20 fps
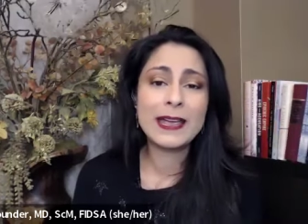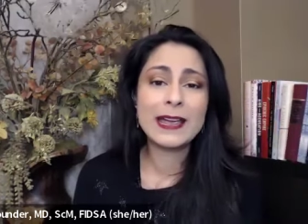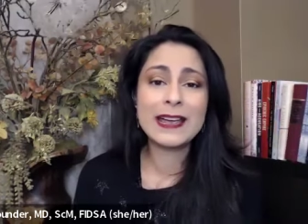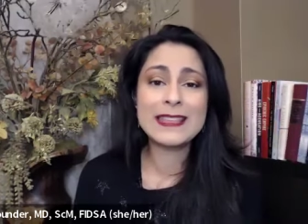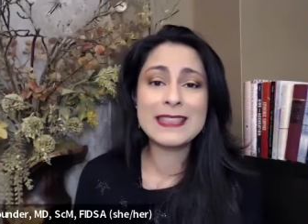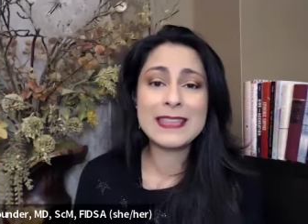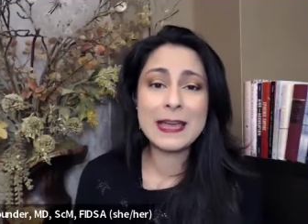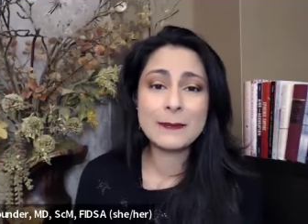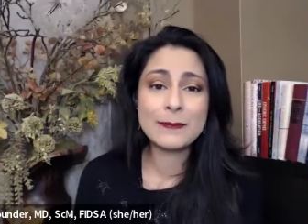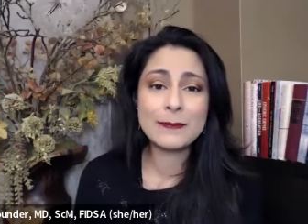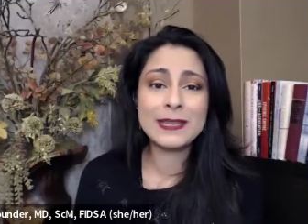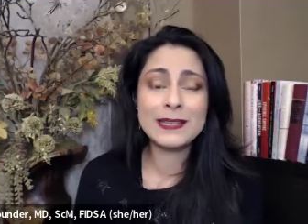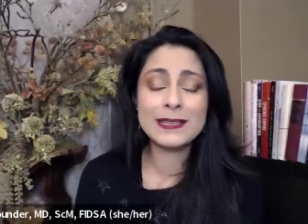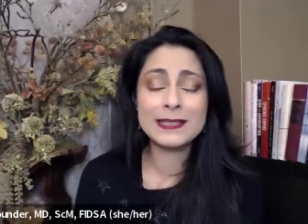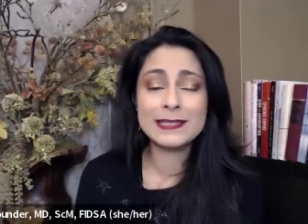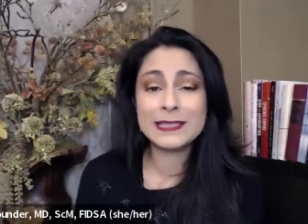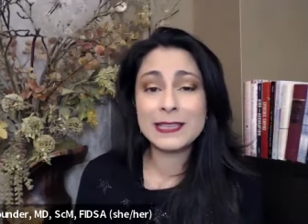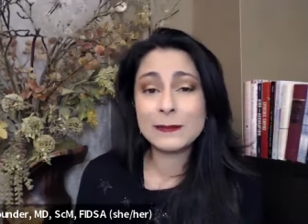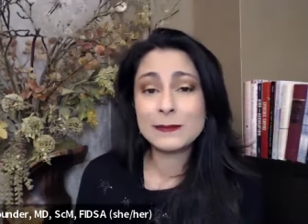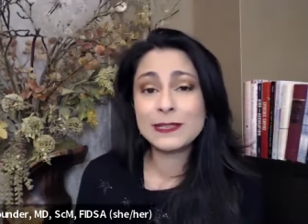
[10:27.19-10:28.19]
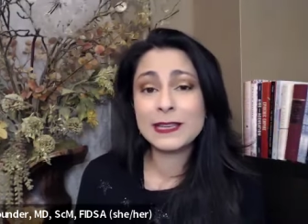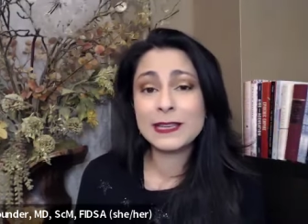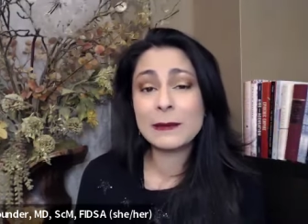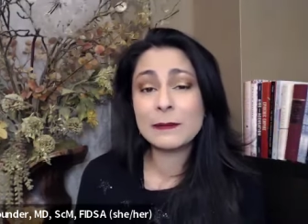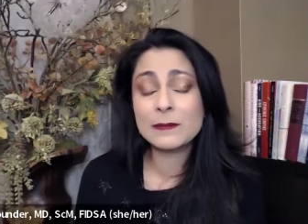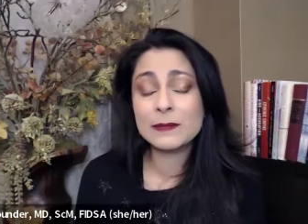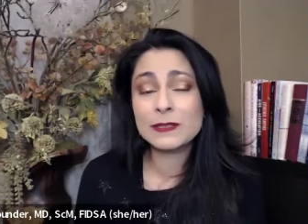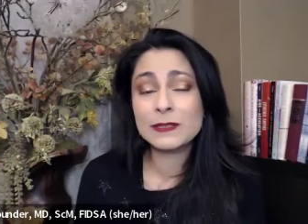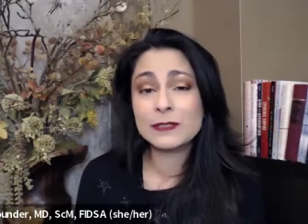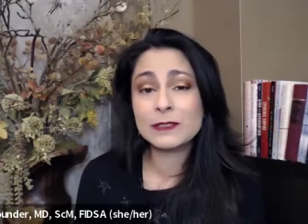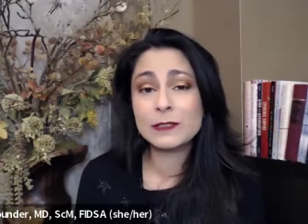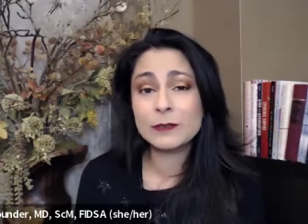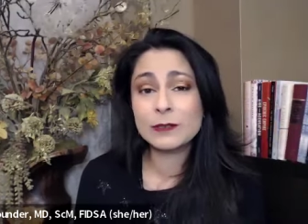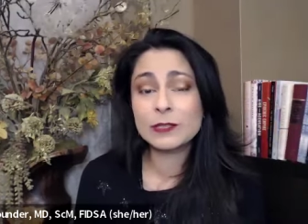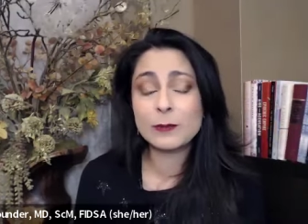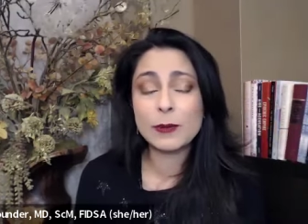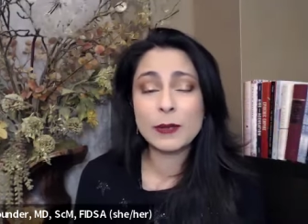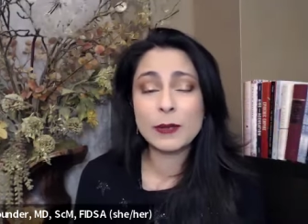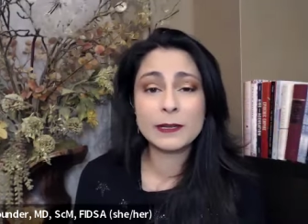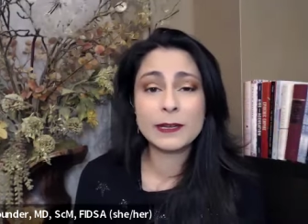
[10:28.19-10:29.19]
And that means sometimes you as
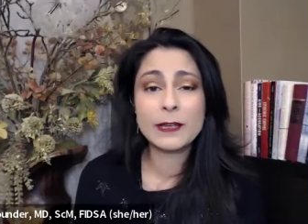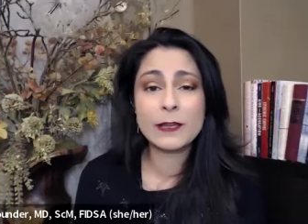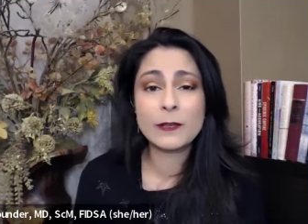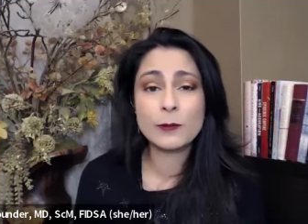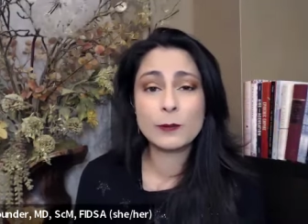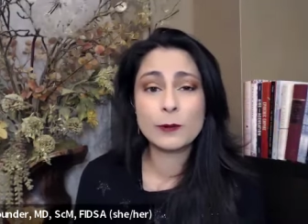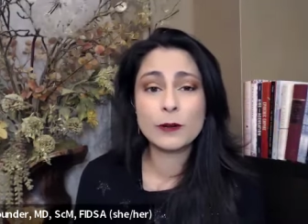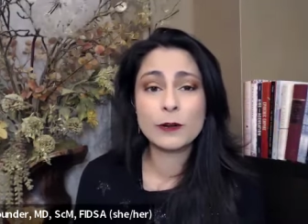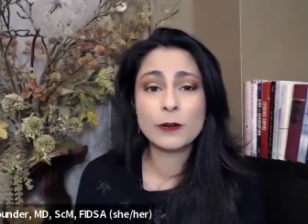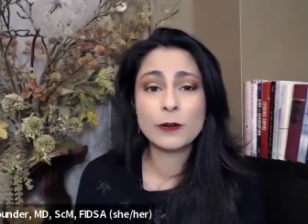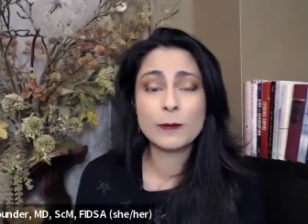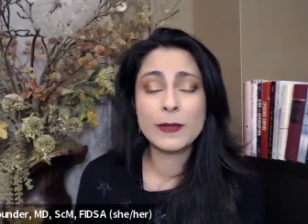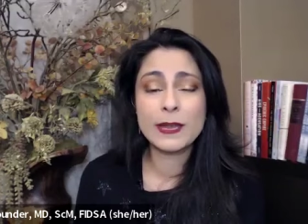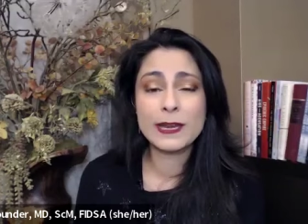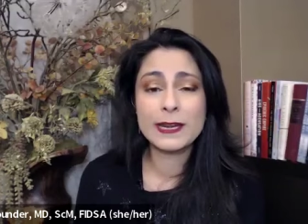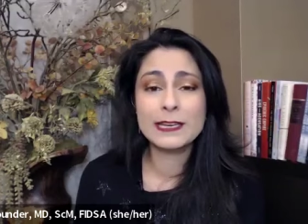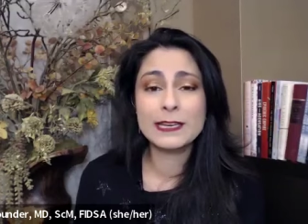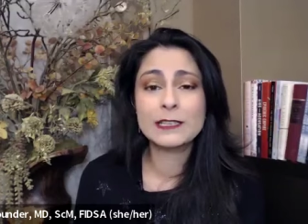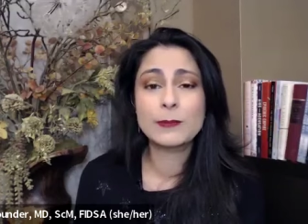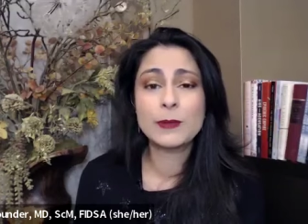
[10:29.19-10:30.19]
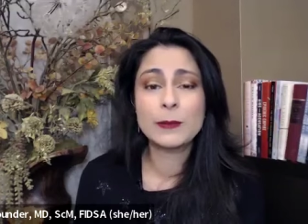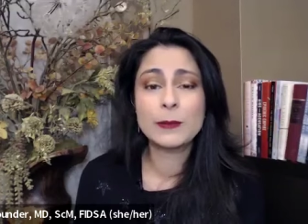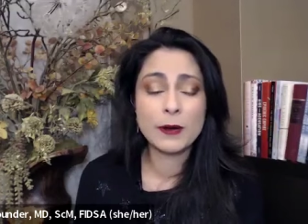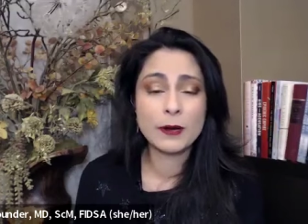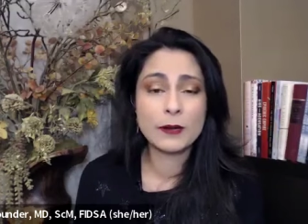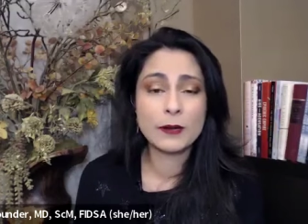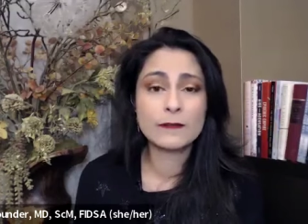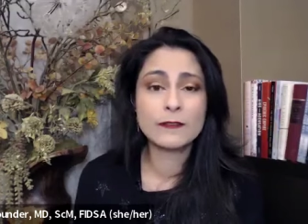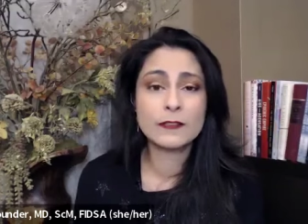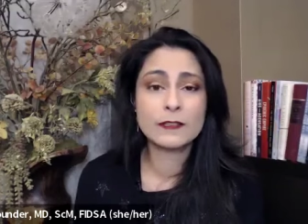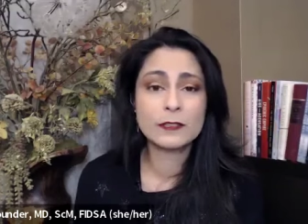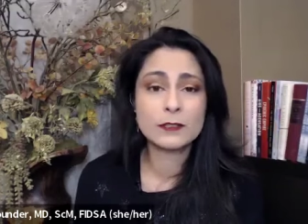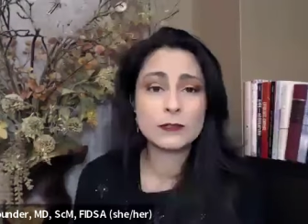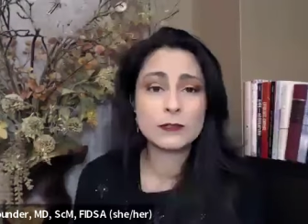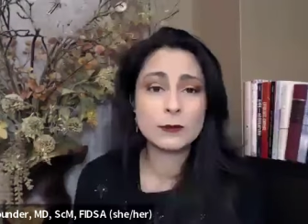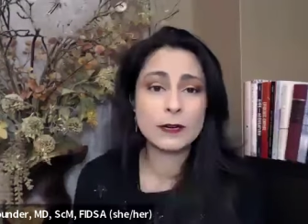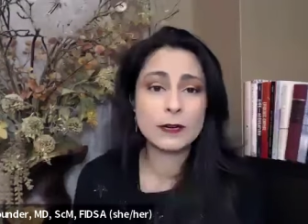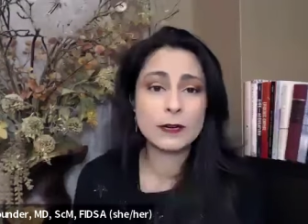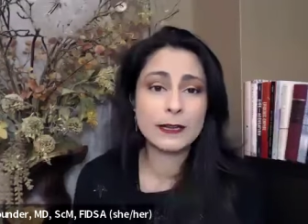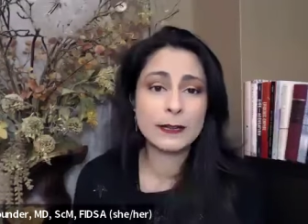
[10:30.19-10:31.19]
a public health worker may need to be part of the
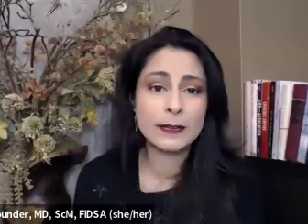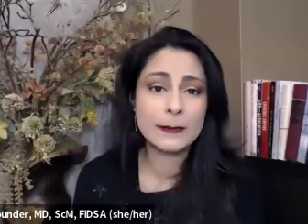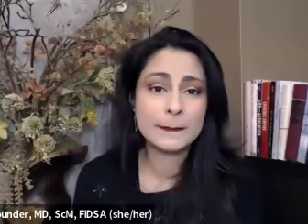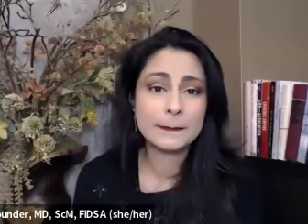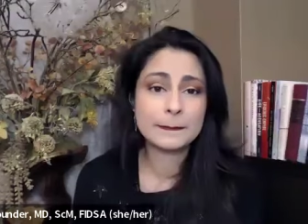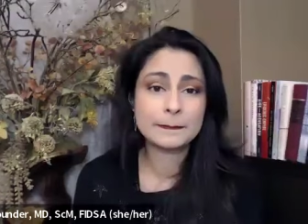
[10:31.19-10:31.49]
story